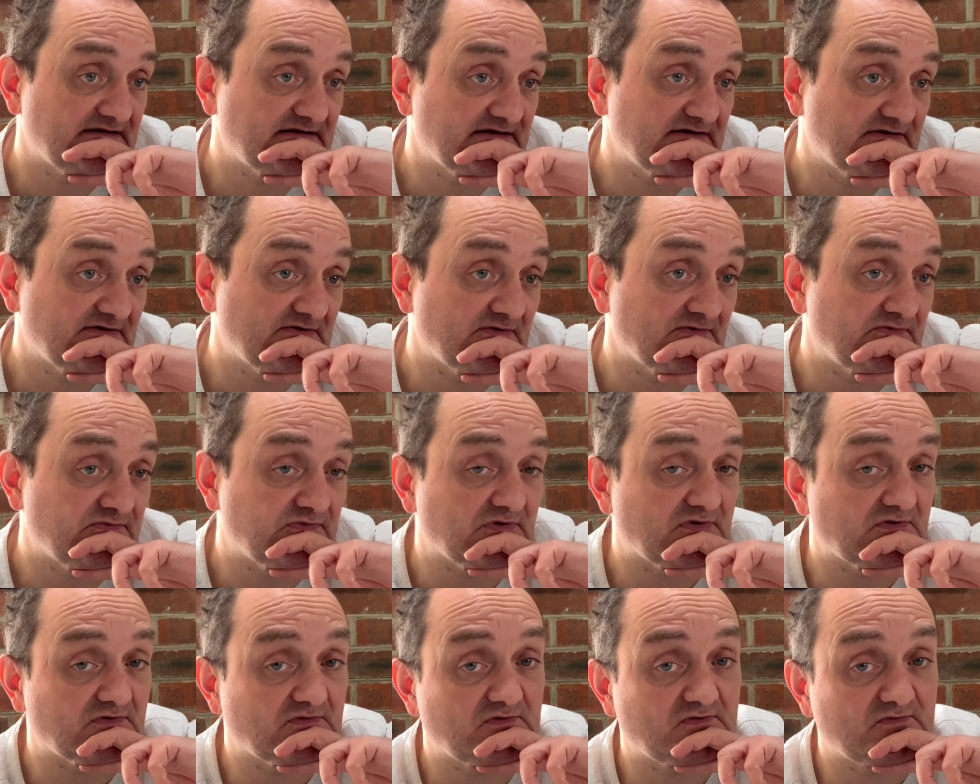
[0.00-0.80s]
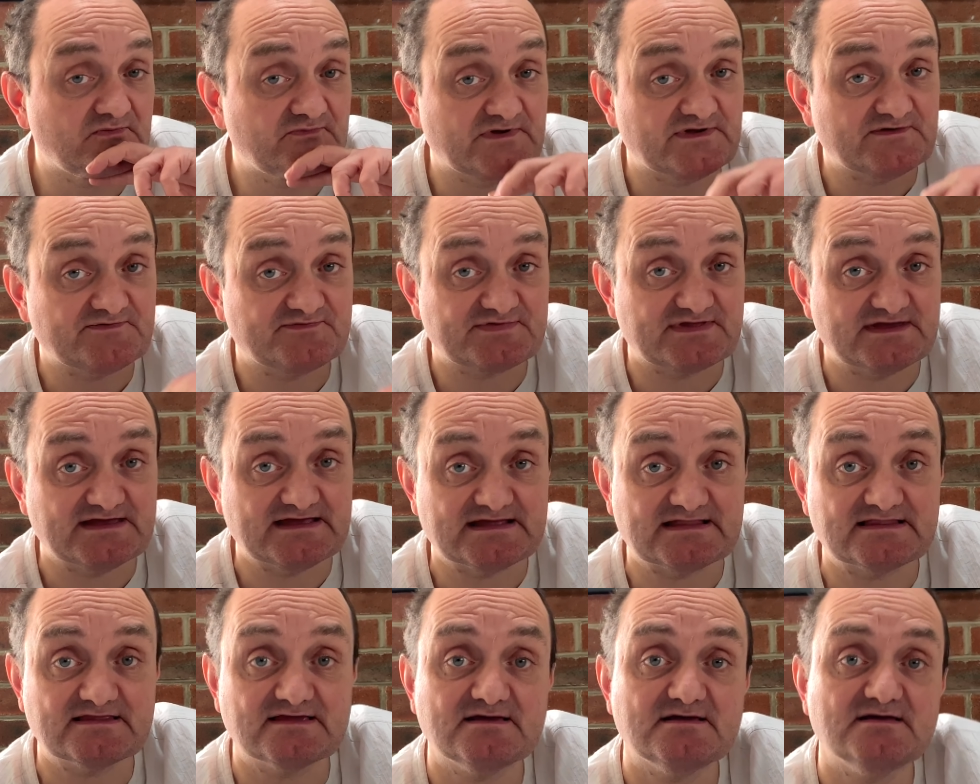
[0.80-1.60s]
or
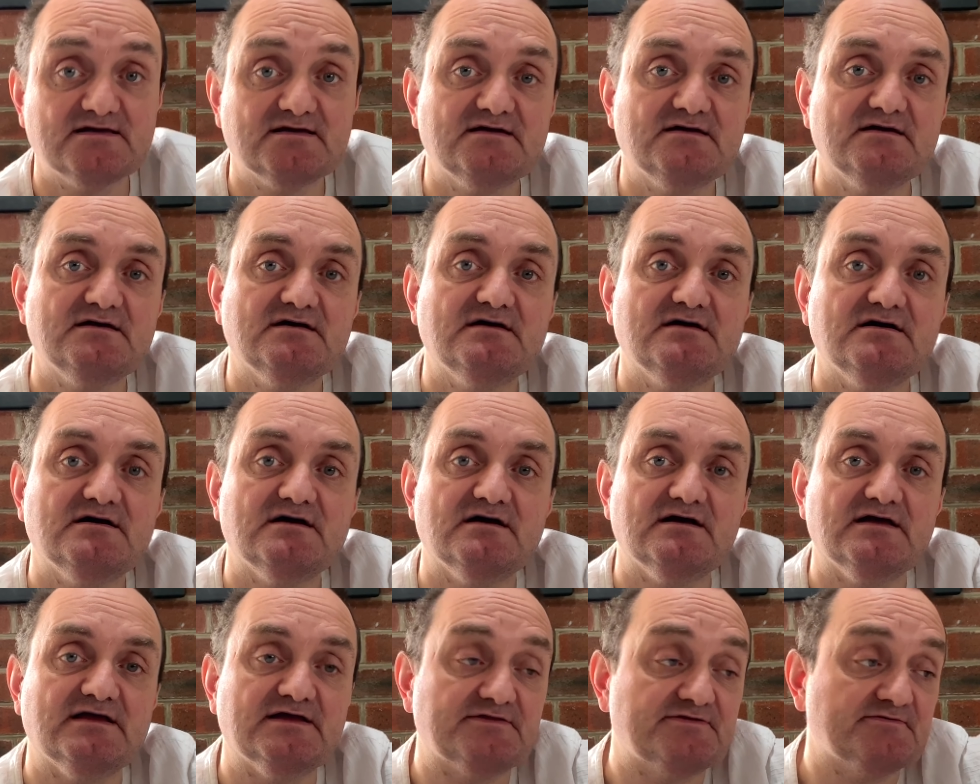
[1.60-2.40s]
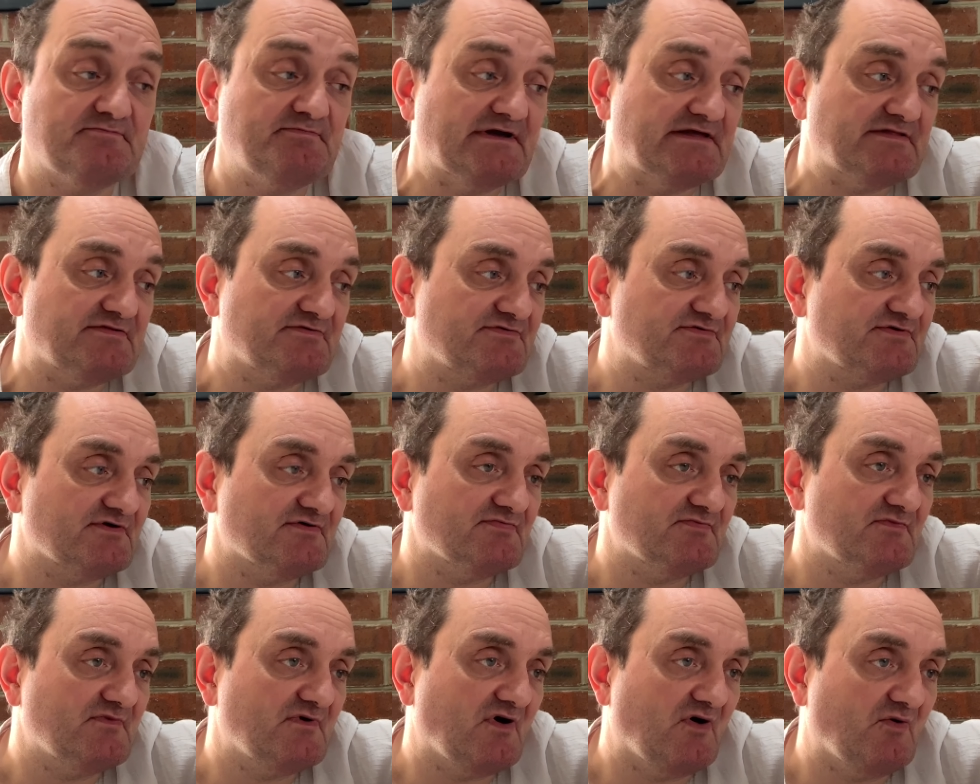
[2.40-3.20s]
15. It depends
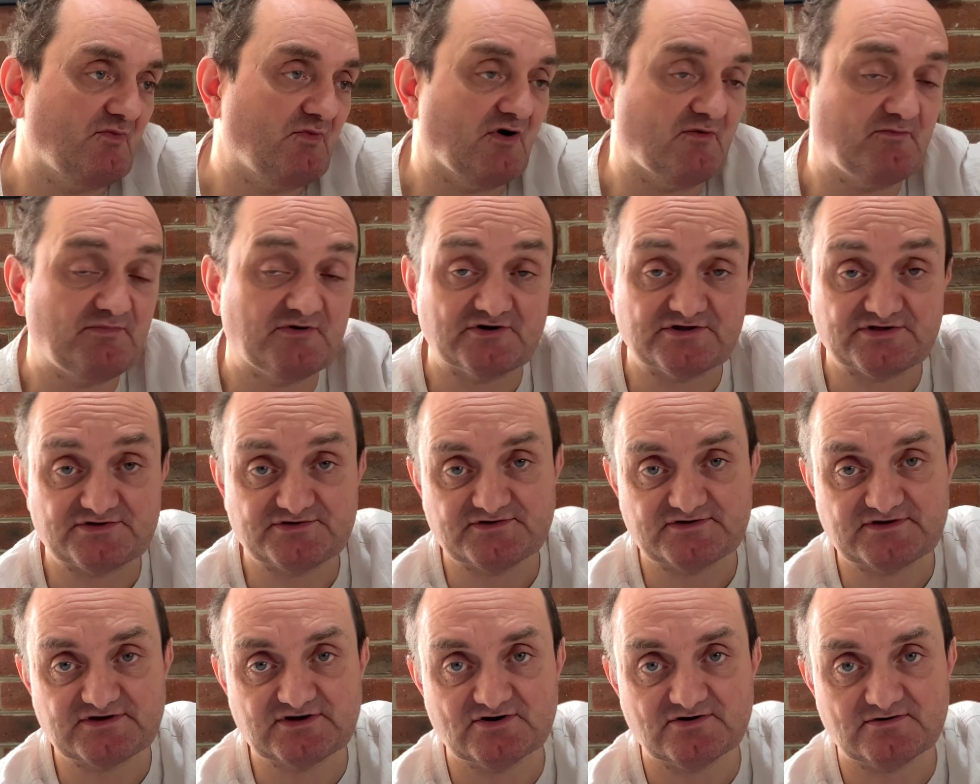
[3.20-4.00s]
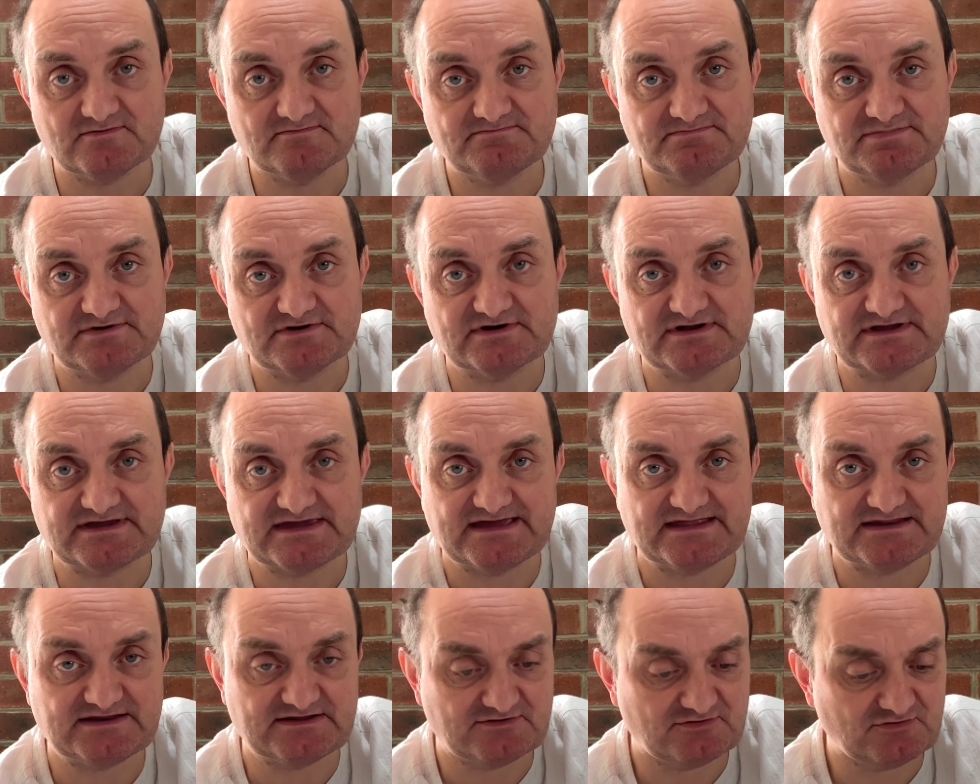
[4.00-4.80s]
on what points you got, but
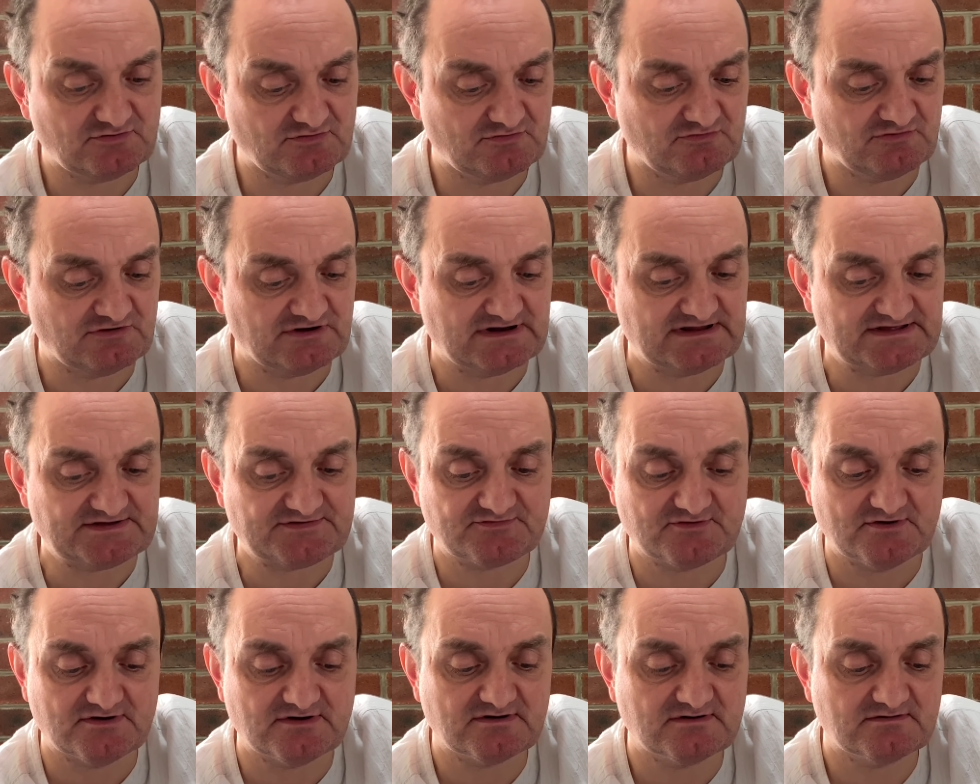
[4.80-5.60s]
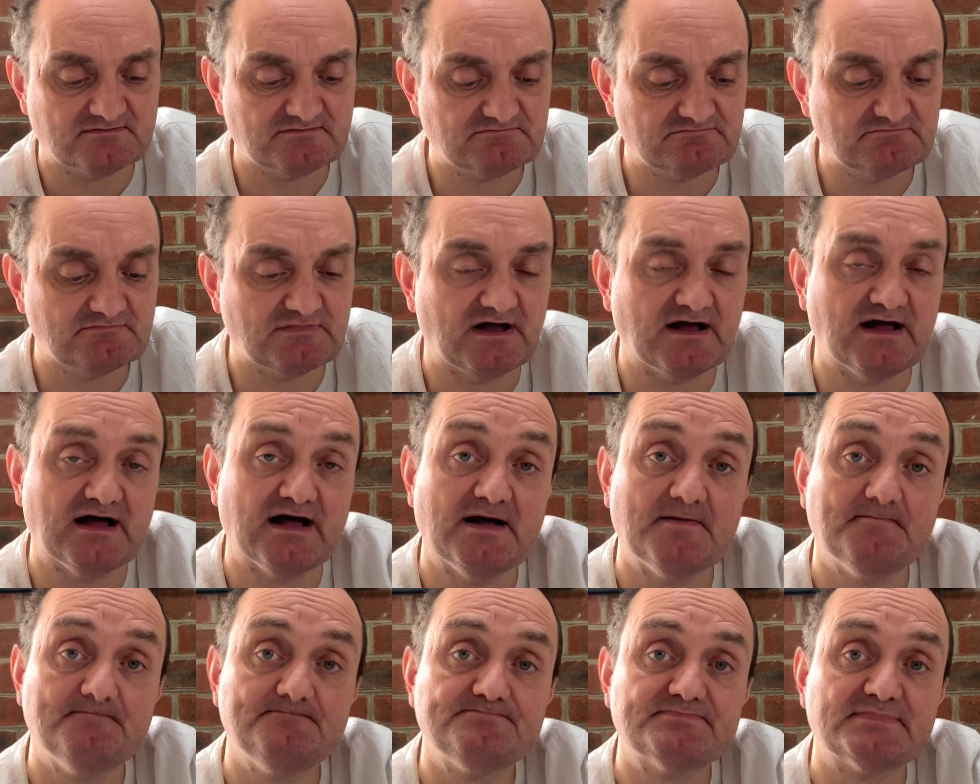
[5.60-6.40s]
again, really strong.
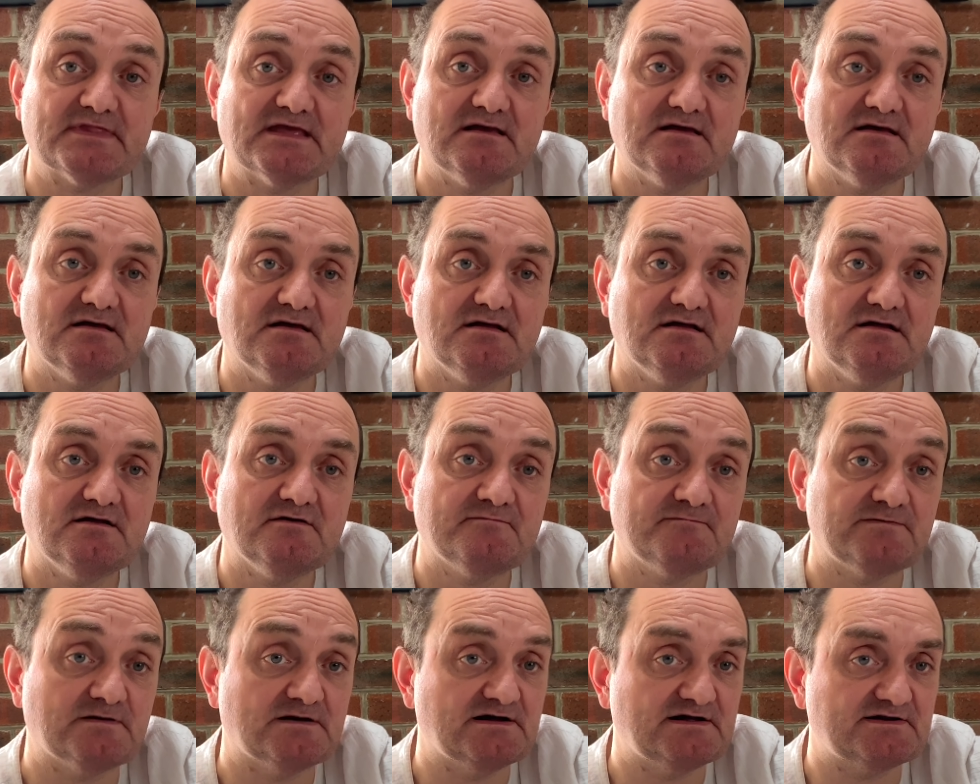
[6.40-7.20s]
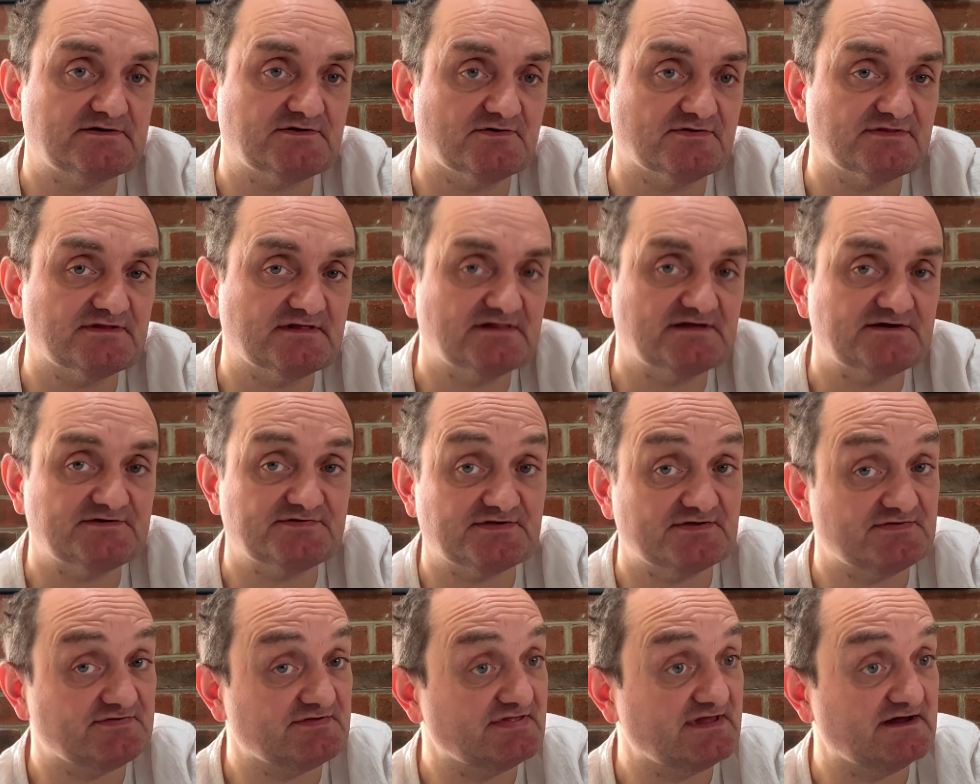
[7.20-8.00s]
Third on the list
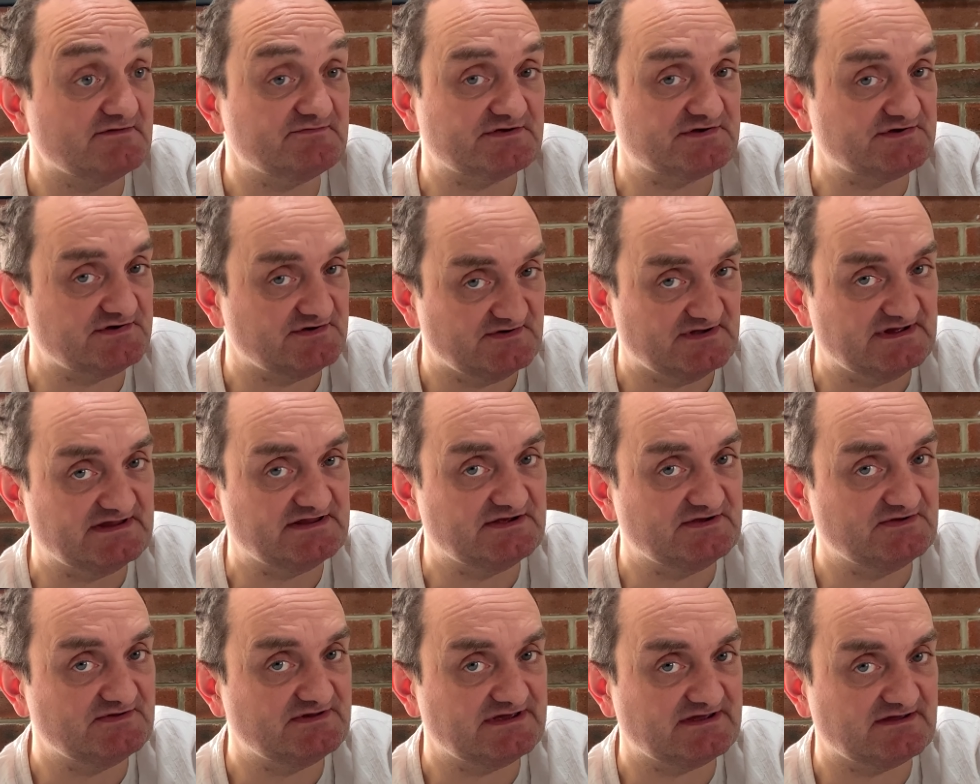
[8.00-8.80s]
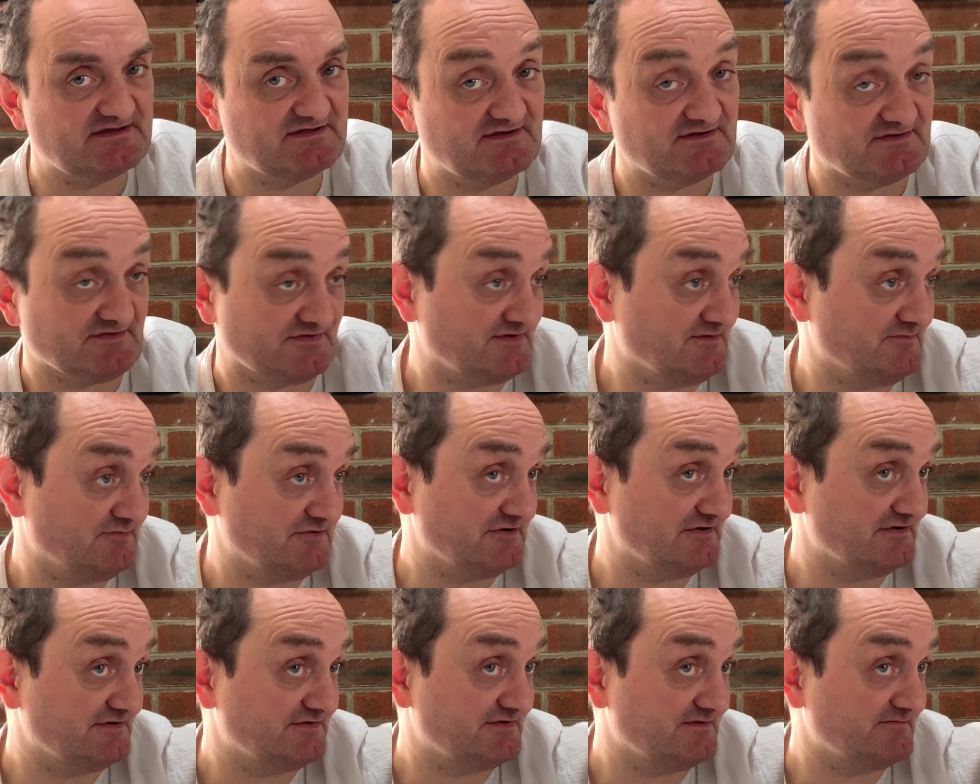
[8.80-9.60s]
is another shooting unit.
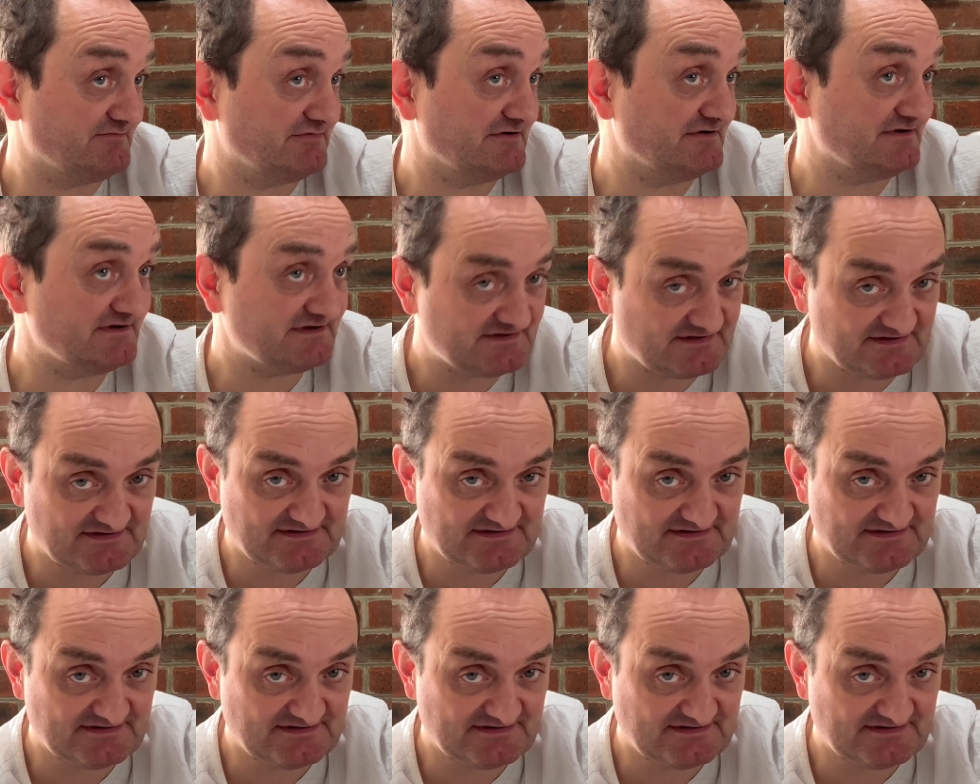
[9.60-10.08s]
Surprise, surprise.